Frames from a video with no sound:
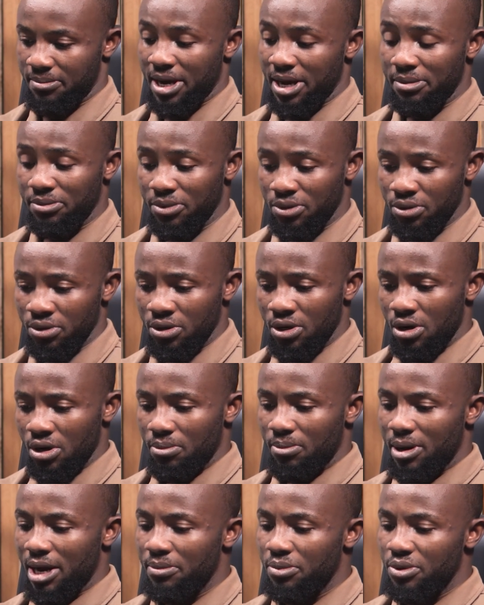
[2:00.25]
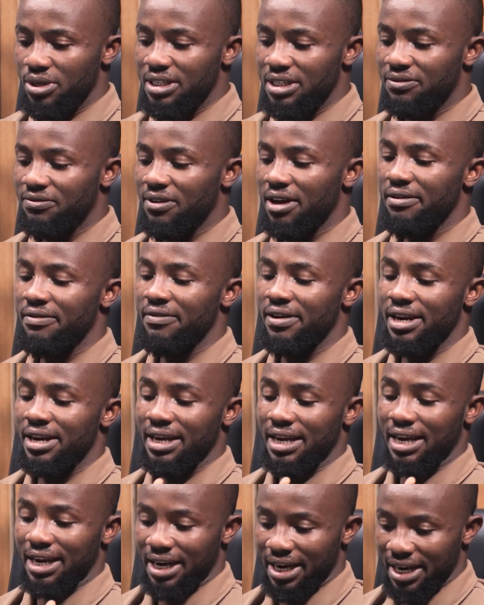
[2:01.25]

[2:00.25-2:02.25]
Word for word: Bible is very, very